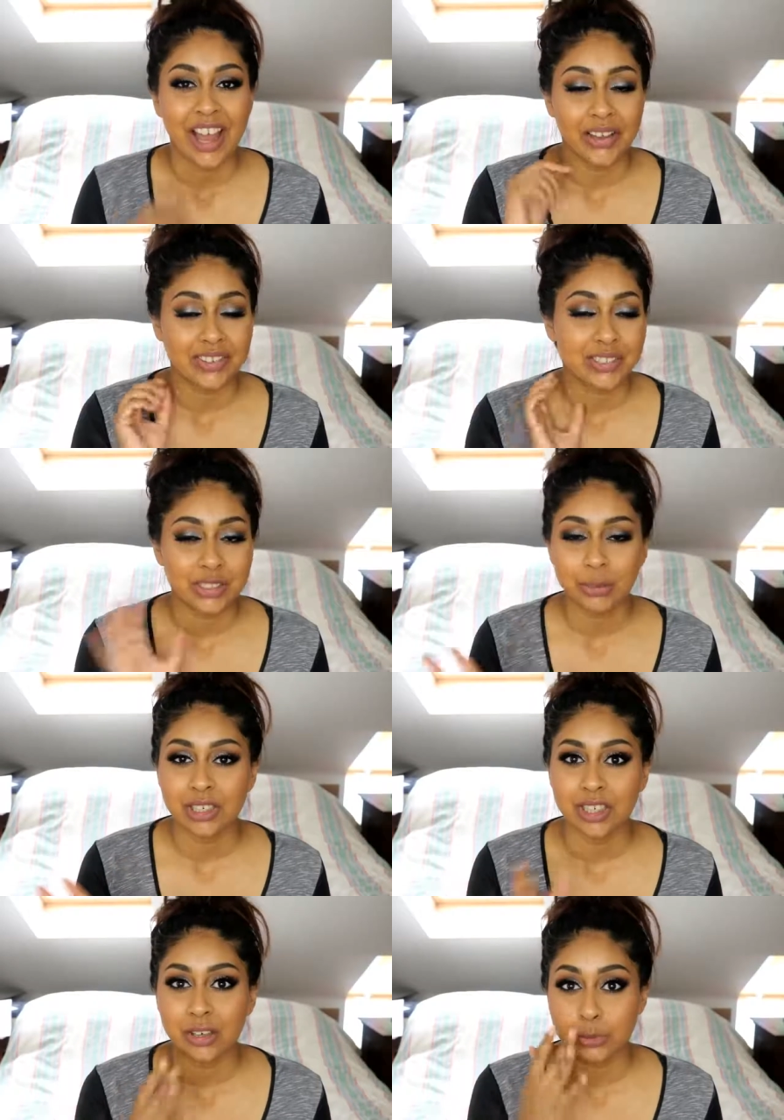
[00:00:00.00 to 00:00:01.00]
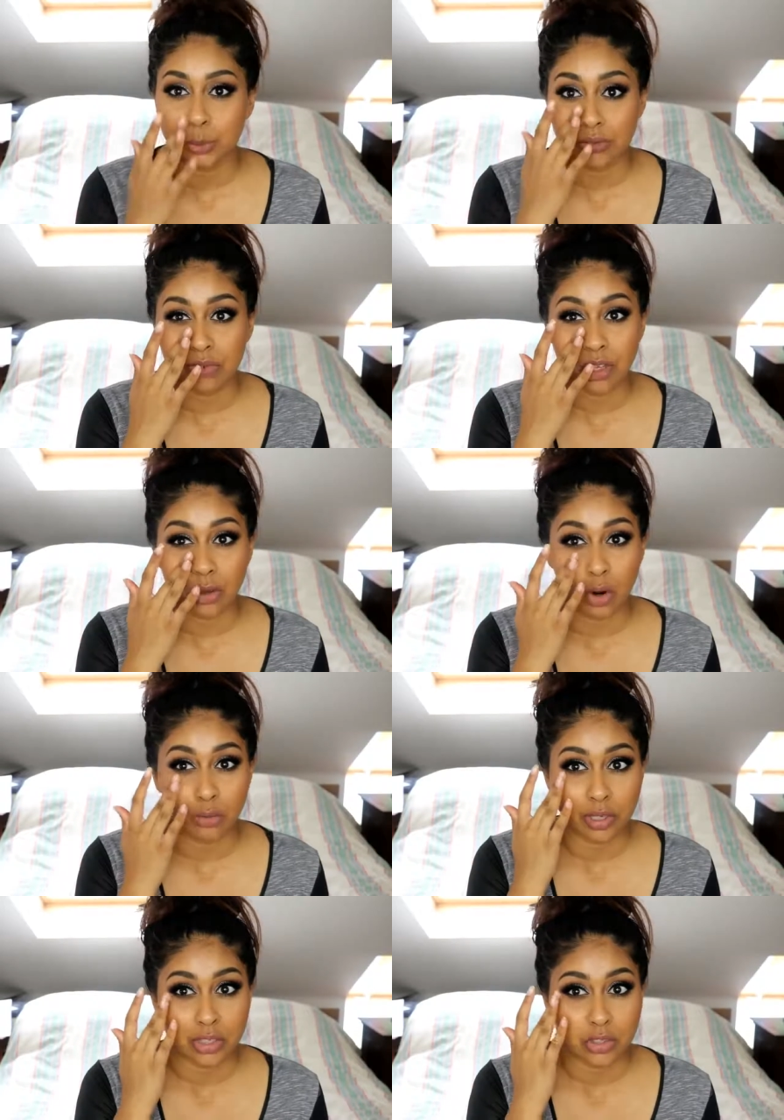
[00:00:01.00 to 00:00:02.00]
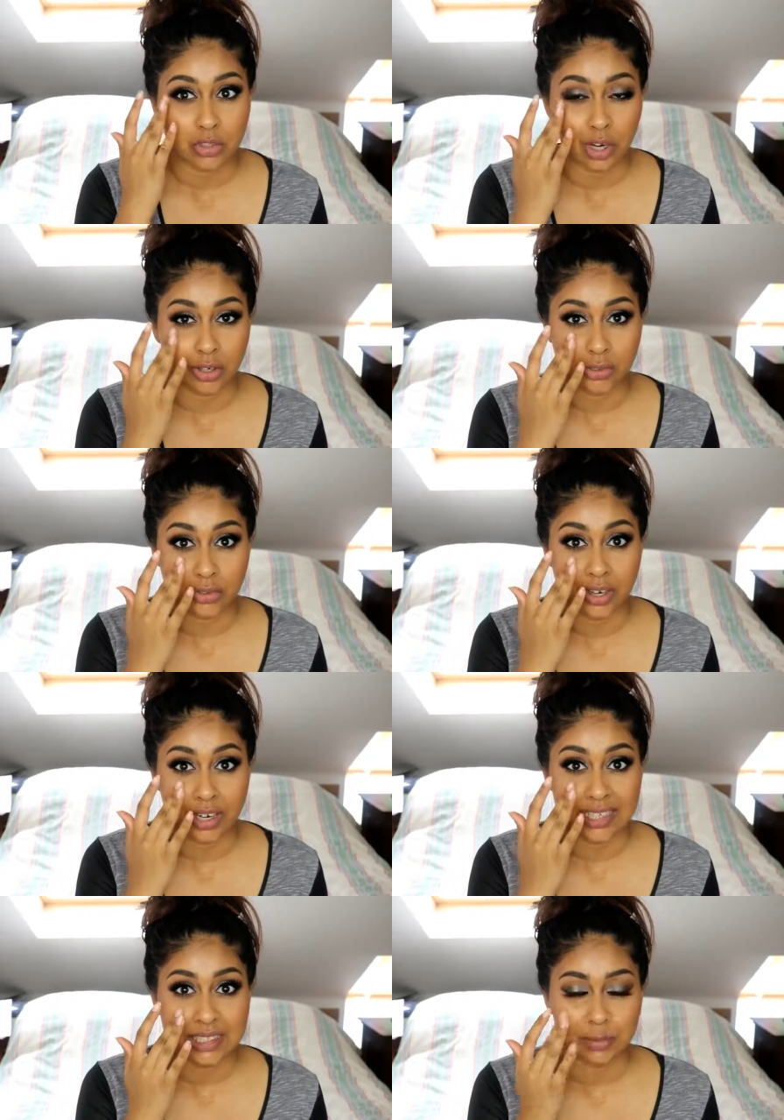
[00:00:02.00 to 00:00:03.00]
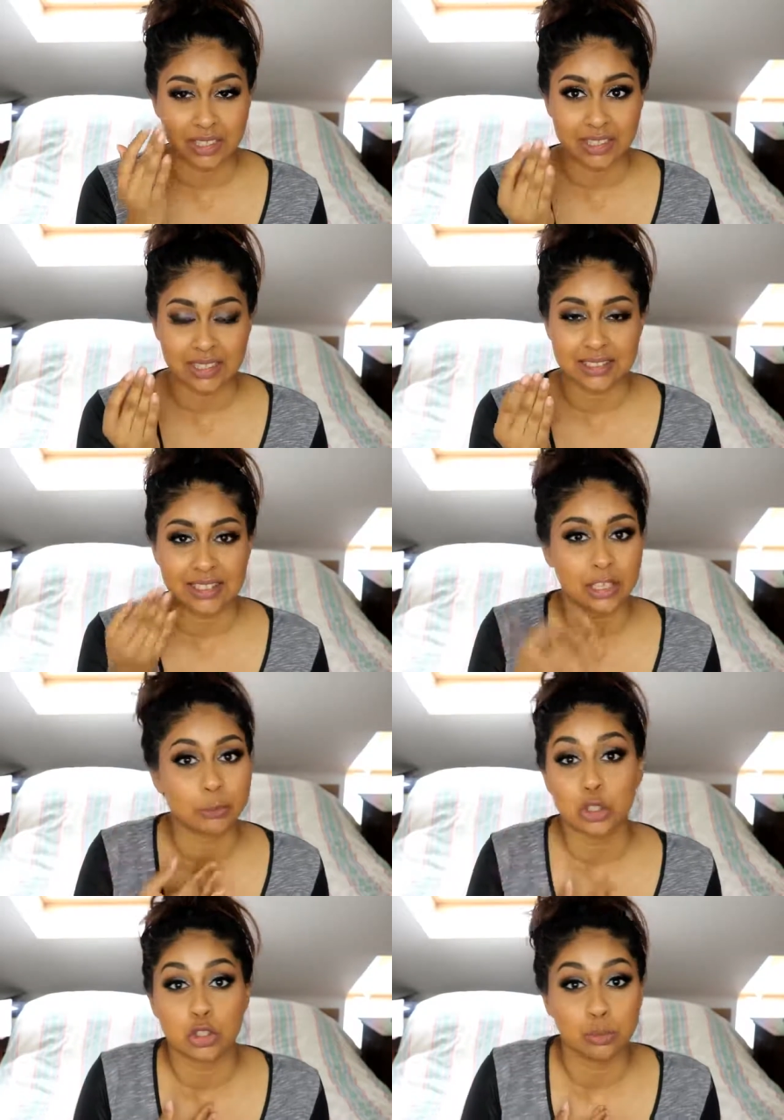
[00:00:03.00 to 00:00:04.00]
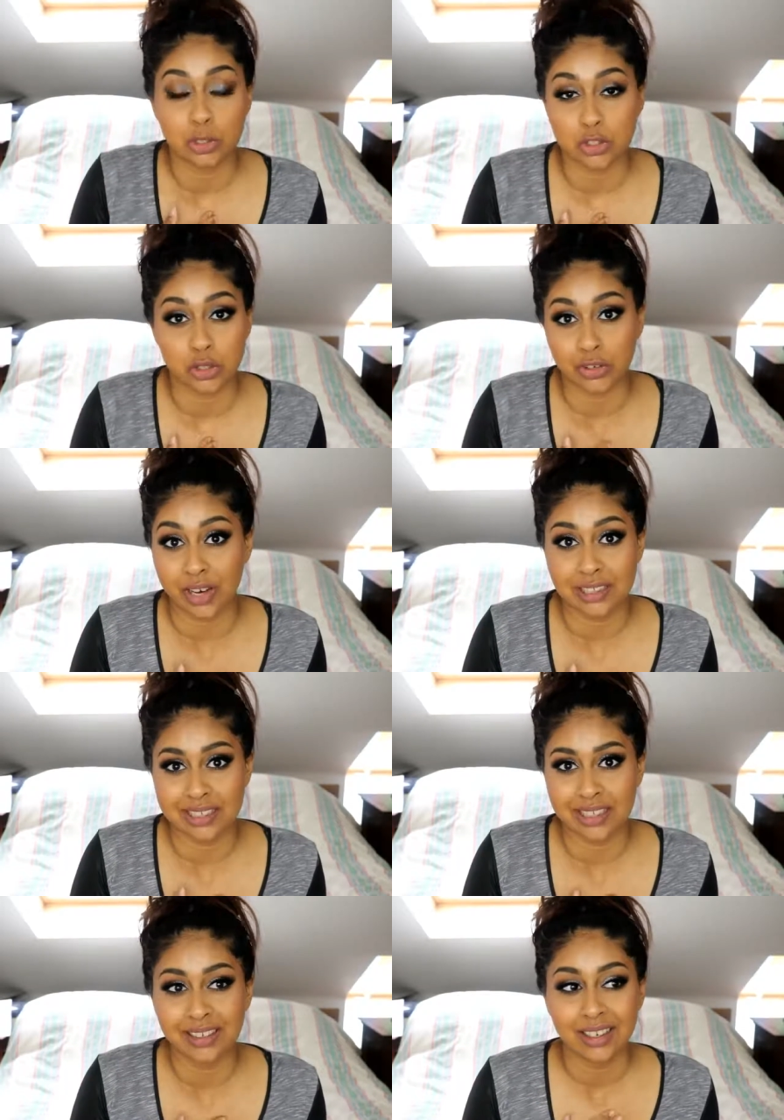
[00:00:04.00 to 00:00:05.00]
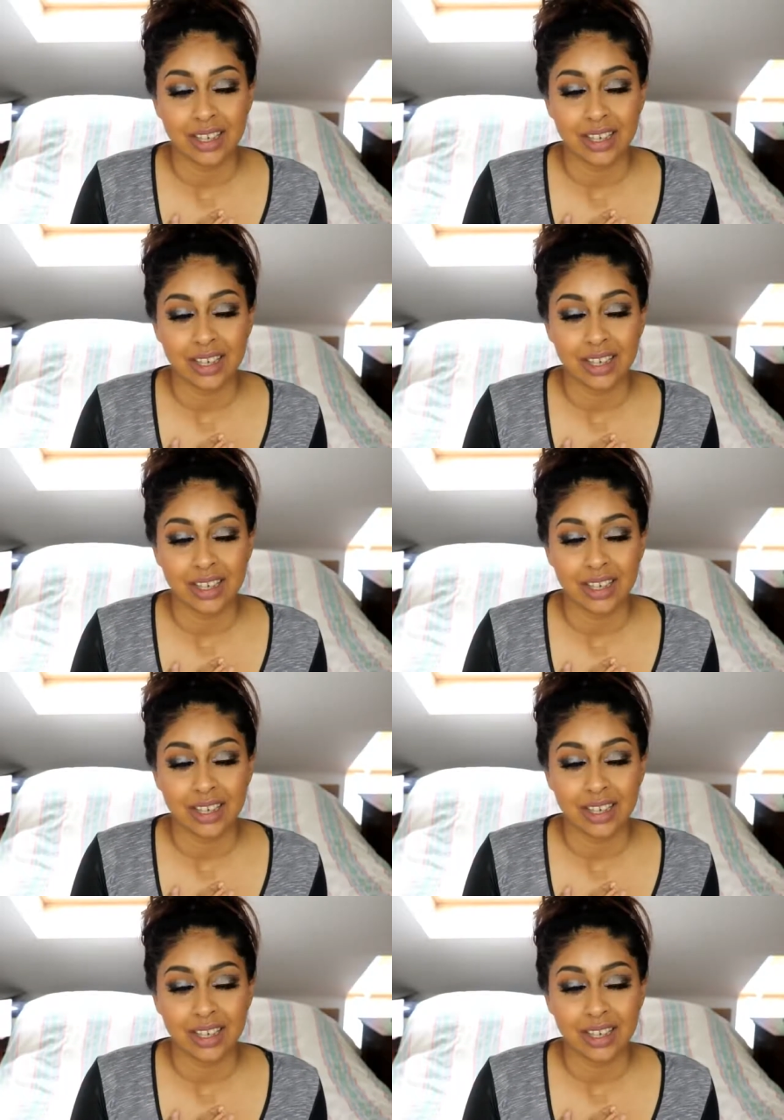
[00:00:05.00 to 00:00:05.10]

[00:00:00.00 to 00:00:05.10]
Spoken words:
I've seen so many girls with like orange under eyes because they put too much corrector,